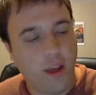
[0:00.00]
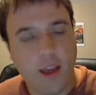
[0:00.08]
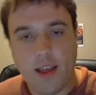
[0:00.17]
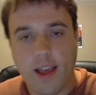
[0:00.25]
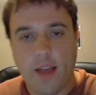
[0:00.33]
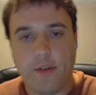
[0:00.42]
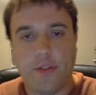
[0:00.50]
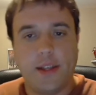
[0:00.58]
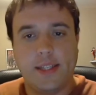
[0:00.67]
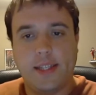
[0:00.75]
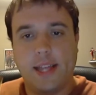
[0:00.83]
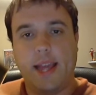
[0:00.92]

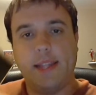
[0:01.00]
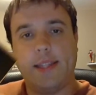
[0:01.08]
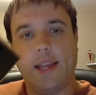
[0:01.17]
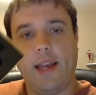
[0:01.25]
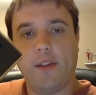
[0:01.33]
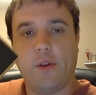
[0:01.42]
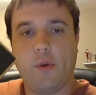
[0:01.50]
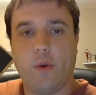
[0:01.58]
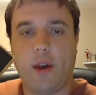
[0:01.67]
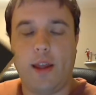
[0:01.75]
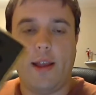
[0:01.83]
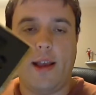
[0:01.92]
Everything stays in
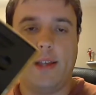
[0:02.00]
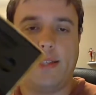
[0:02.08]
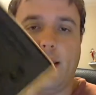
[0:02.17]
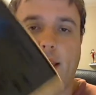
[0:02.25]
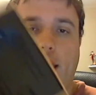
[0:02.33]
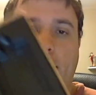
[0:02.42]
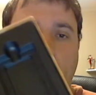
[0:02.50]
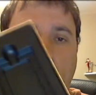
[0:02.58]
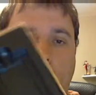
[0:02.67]
quite nicely.